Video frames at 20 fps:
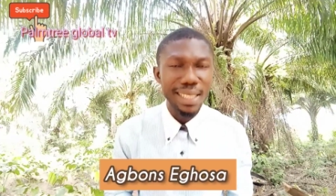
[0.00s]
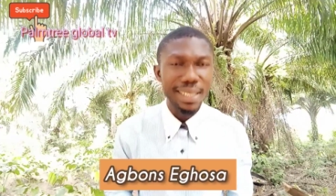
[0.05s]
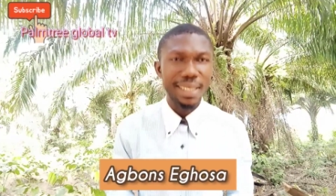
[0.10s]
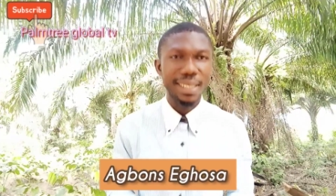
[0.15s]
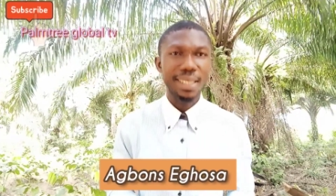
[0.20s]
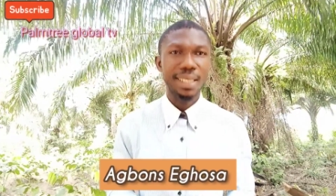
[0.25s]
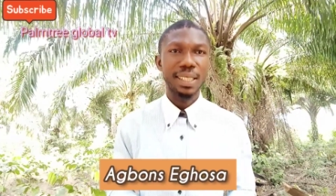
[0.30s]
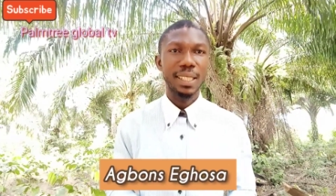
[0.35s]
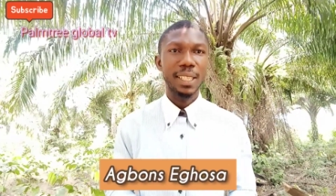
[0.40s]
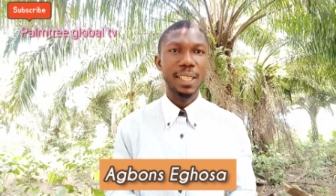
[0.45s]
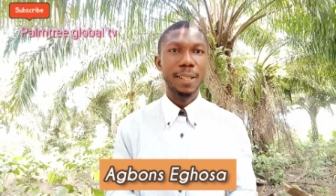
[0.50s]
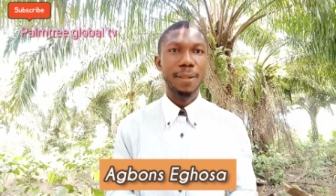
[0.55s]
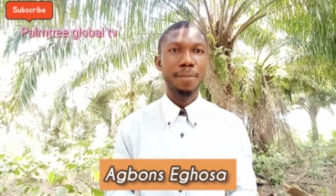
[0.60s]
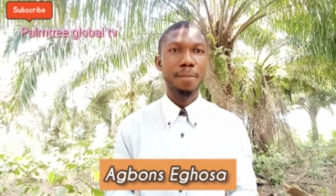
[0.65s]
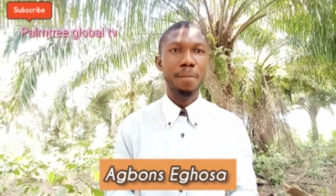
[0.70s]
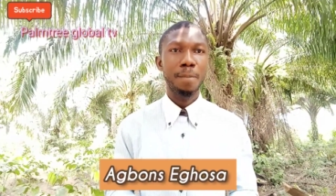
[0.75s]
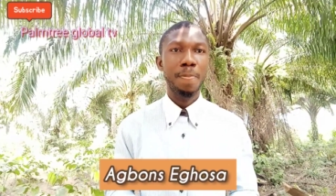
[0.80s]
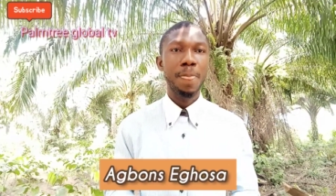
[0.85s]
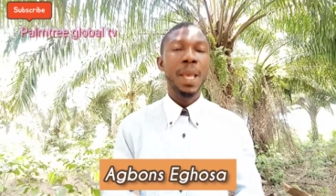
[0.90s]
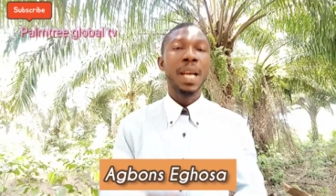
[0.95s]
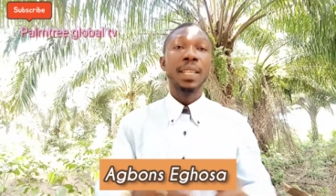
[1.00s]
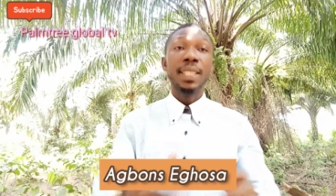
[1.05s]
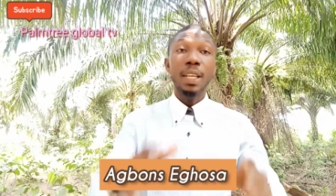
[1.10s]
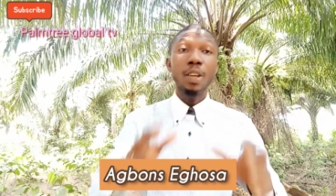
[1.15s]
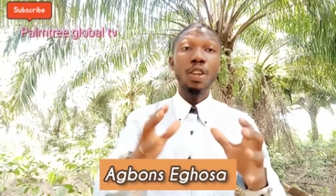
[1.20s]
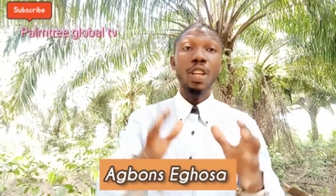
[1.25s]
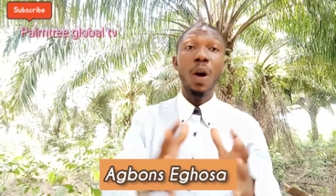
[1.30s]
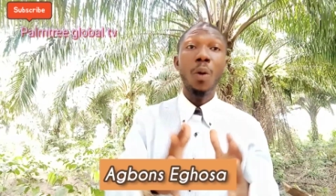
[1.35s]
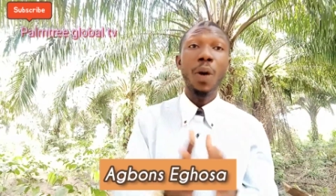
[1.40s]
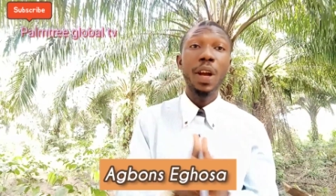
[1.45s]
If somebody is hungry,
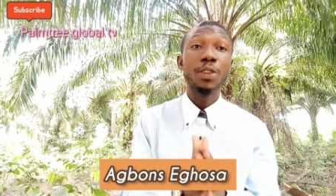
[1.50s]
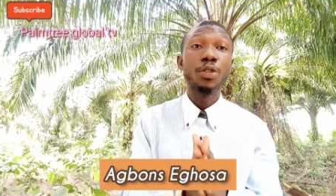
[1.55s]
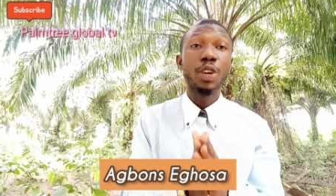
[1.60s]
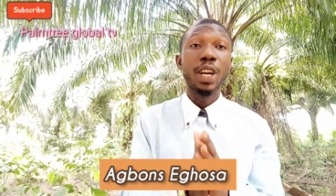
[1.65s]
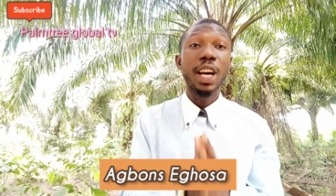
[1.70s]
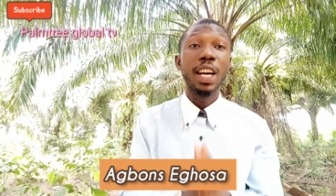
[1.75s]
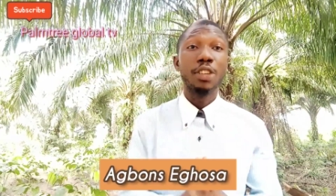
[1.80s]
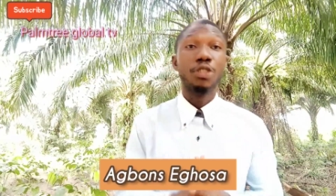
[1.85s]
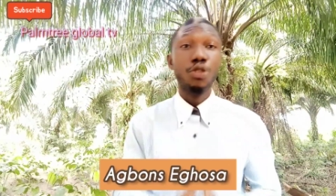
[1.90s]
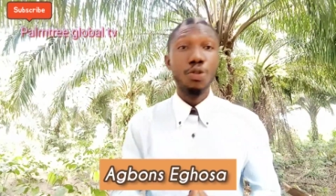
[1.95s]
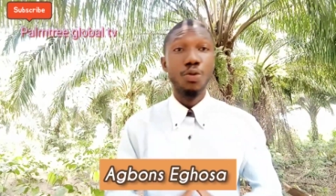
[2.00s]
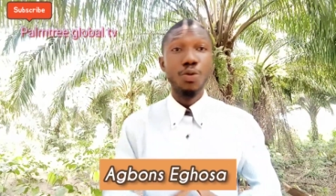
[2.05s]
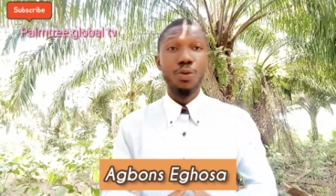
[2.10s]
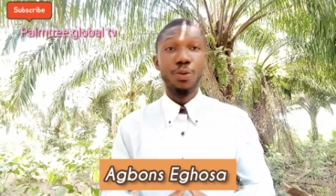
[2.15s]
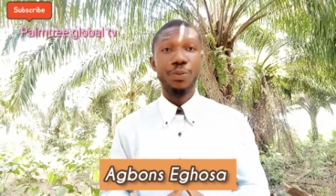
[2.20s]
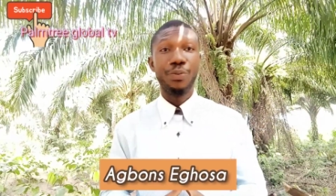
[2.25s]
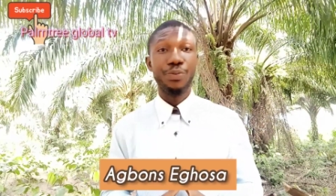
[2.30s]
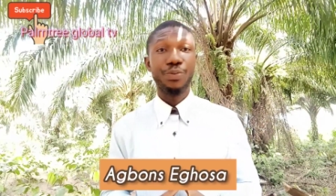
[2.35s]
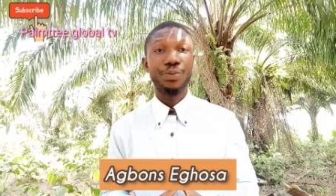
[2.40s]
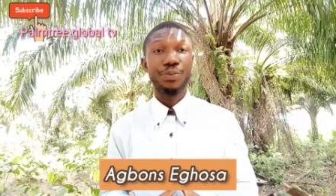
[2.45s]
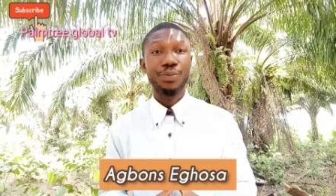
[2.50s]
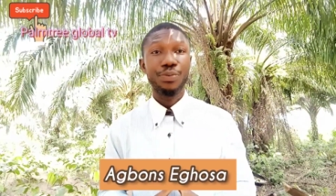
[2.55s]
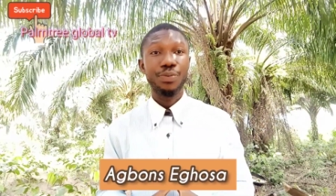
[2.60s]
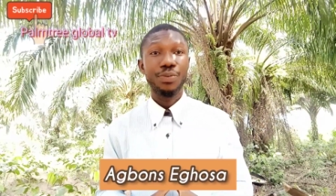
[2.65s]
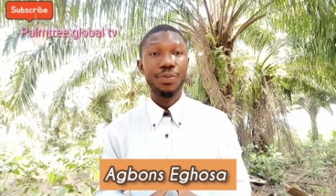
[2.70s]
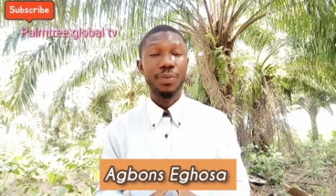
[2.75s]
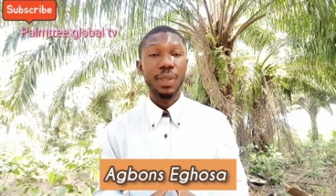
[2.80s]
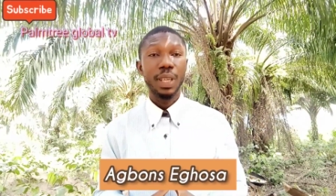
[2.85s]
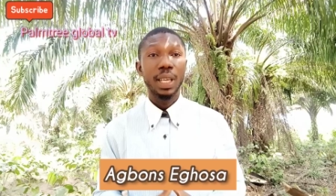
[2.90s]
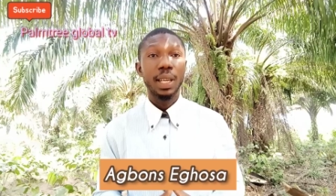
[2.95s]
it does not need prayer,
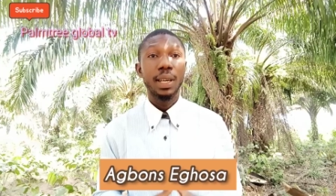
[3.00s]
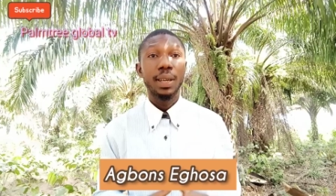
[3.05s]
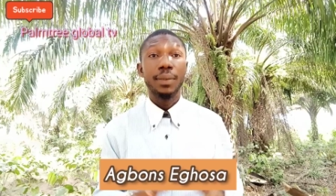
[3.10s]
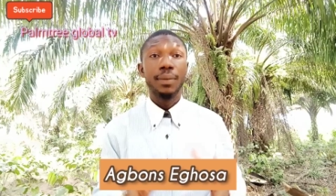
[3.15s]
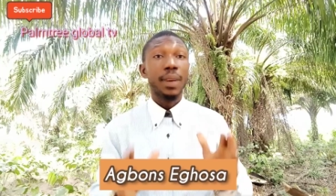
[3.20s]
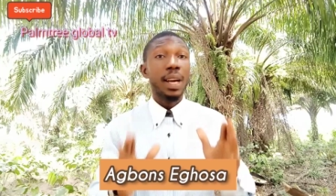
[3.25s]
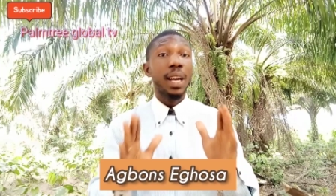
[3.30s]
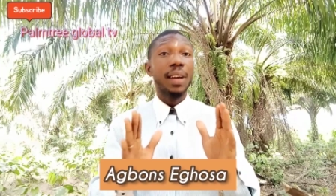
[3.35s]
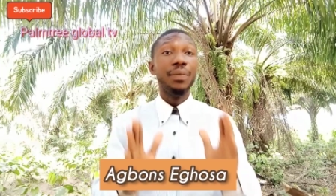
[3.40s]
it needs food.